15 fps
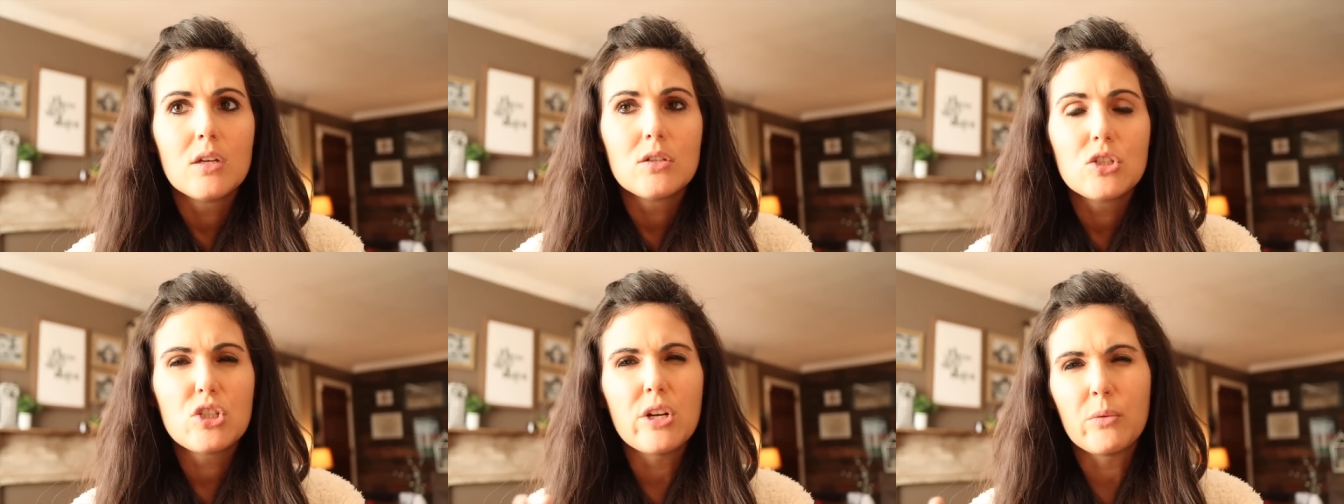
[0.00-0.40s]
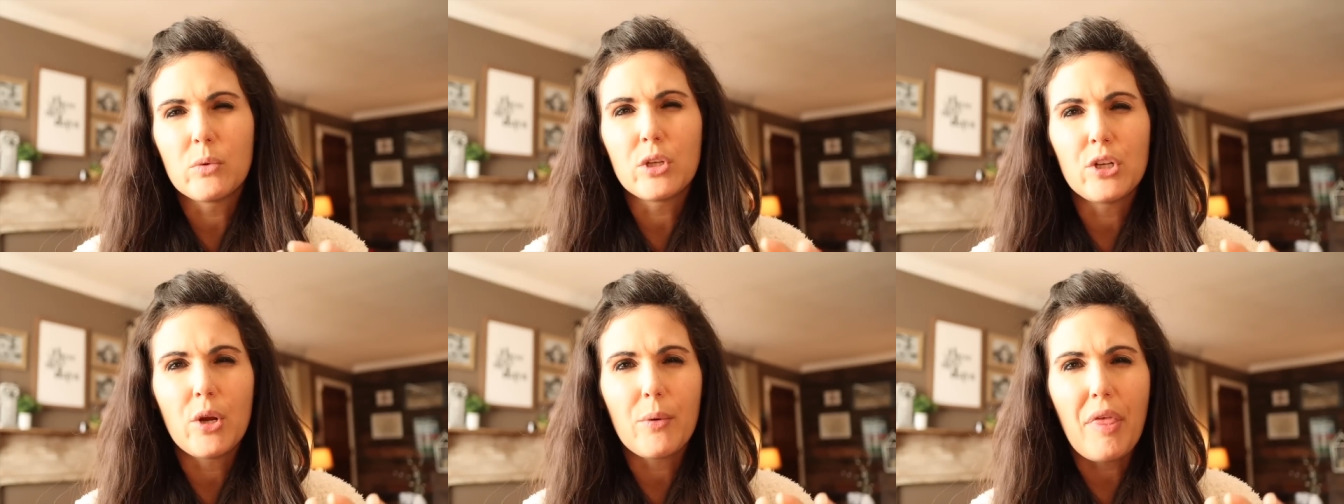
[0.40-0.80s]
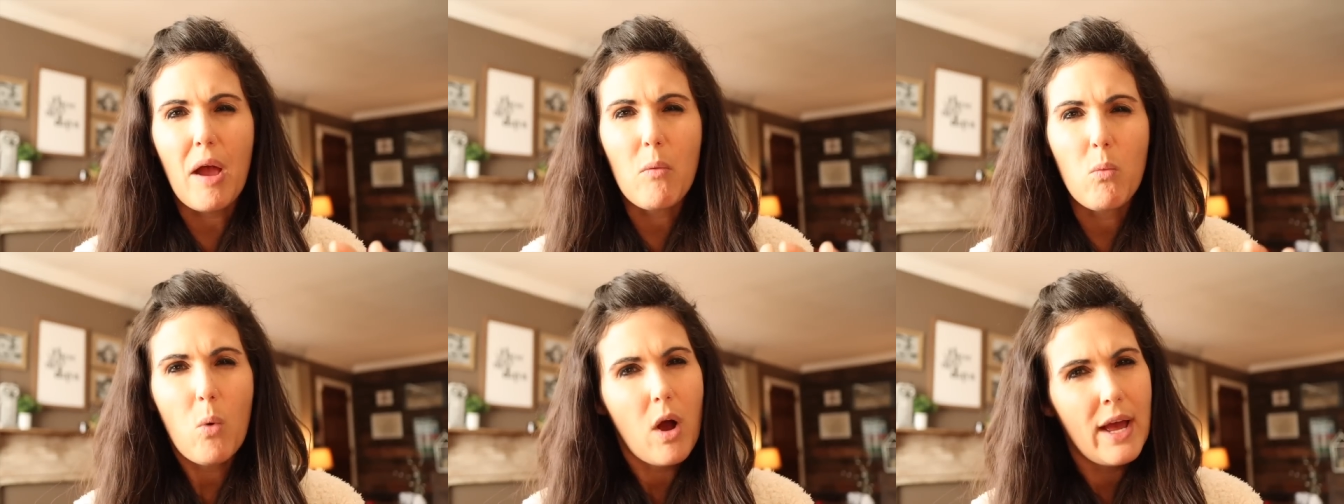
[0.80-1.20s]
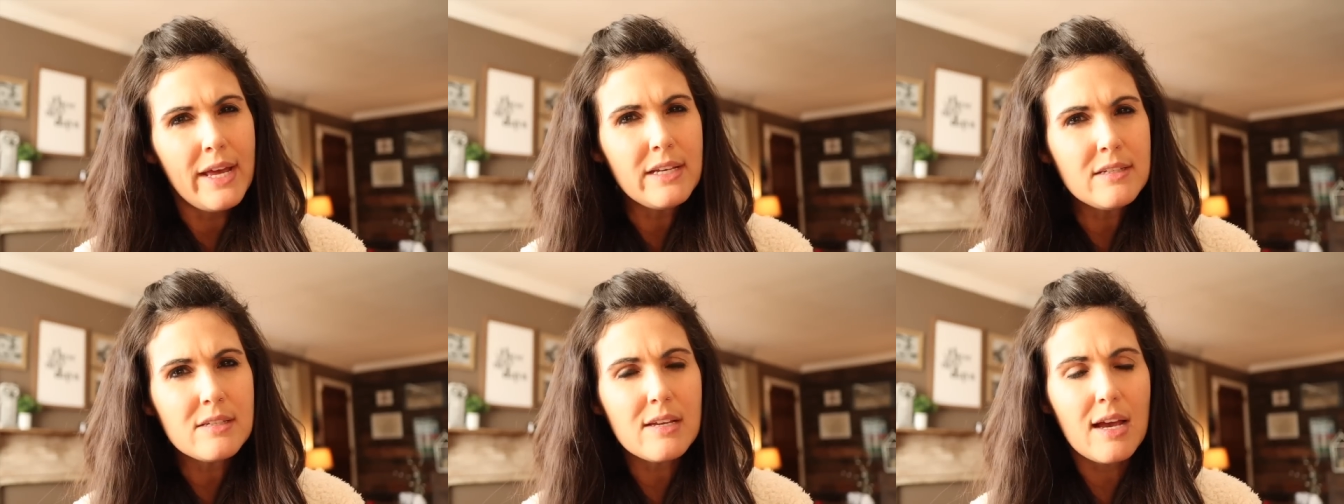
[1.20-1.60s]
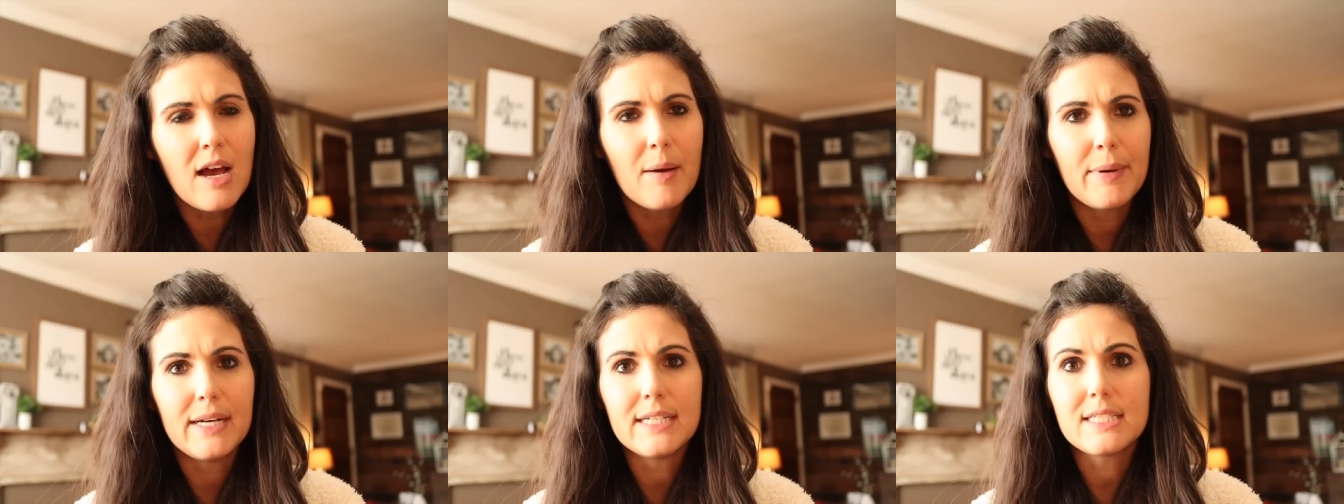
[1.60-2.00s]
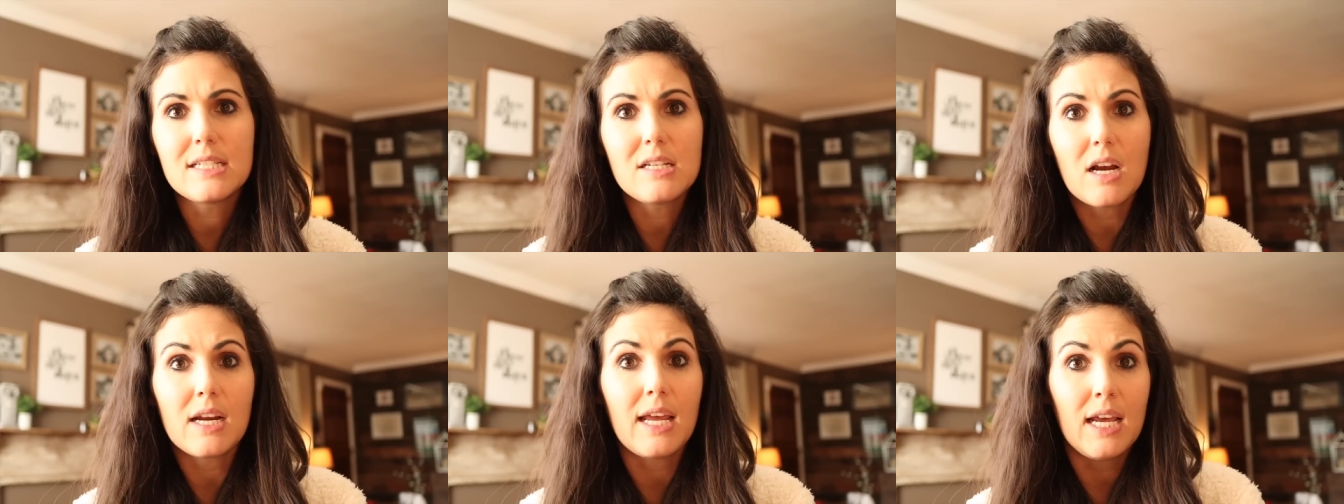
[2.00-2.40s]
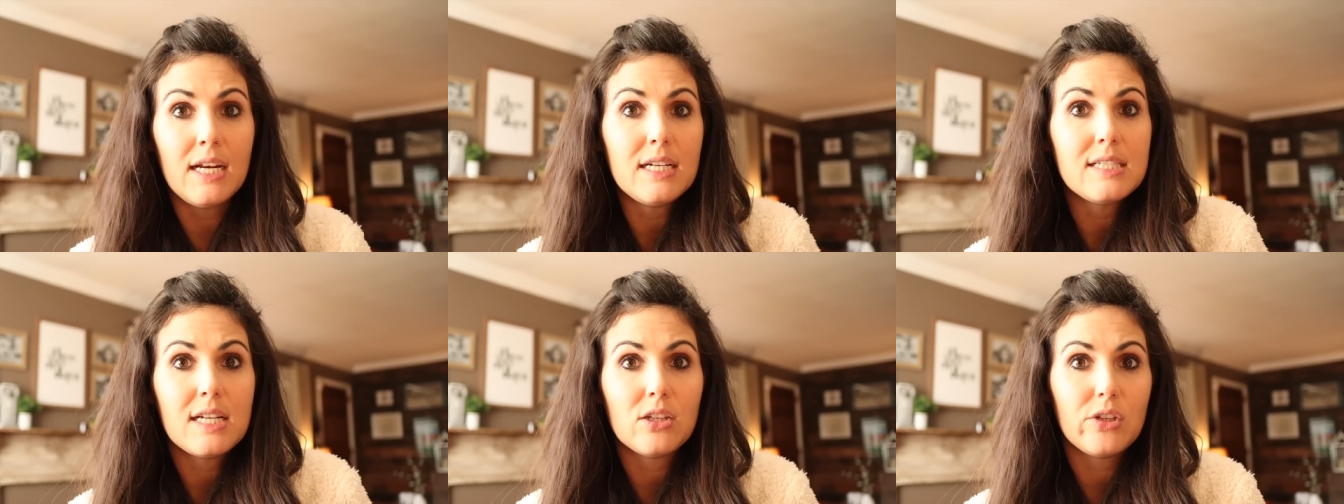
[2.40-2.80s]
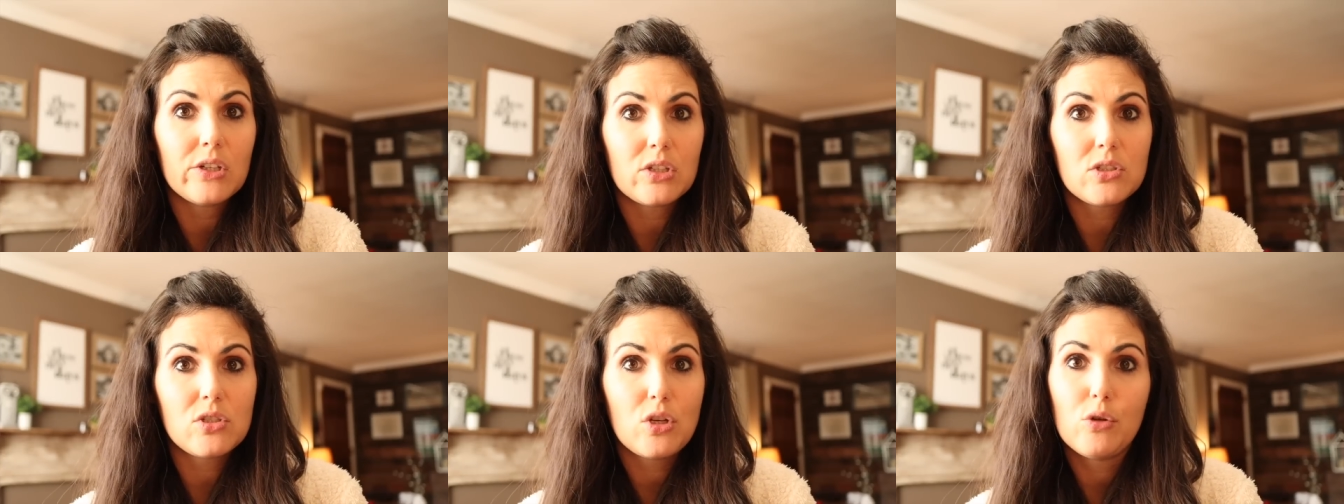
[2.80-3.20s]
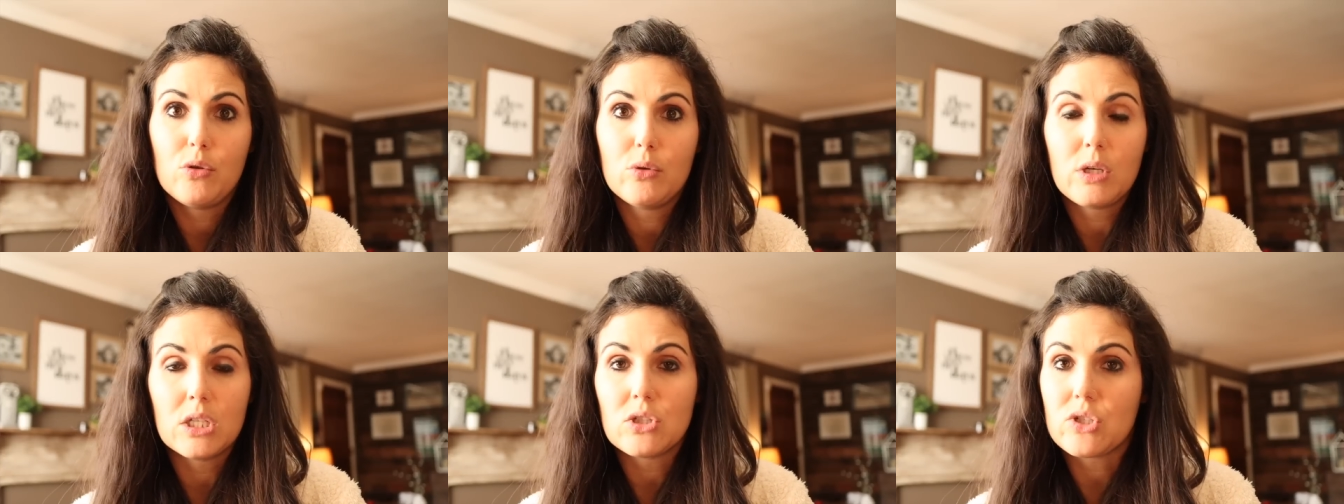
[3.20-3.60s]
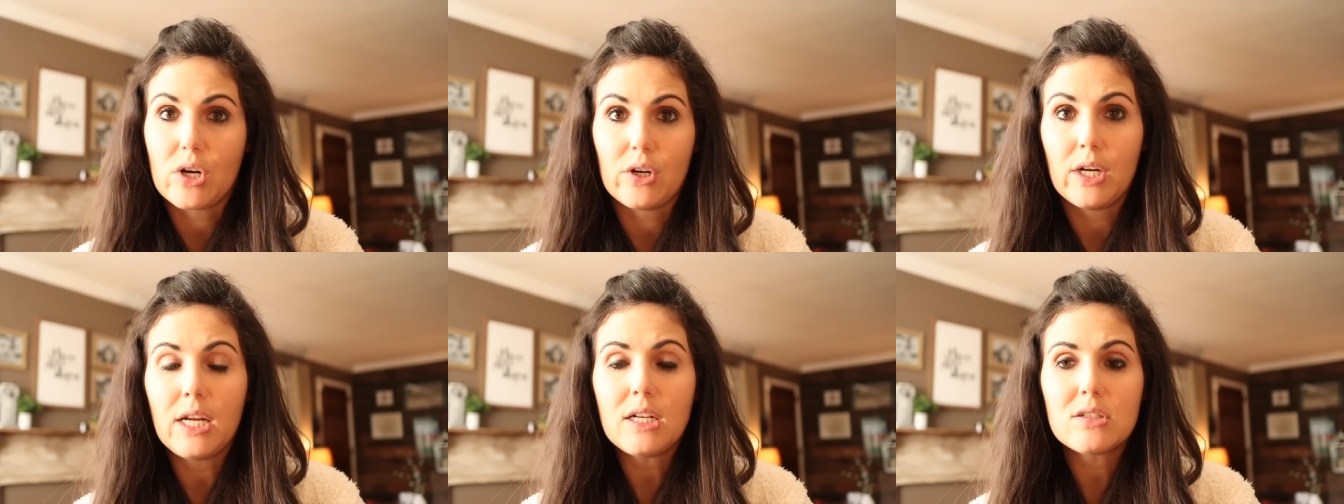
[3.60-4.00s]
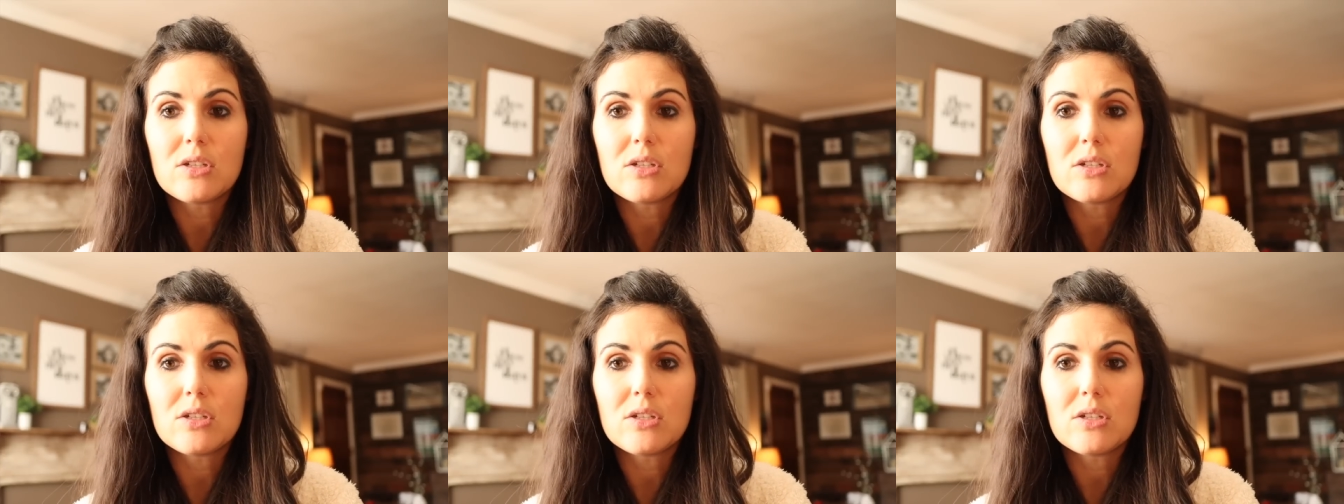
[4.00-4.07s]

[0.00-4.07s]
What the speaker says: she didn't really know what that was. And it didn't look too concerning.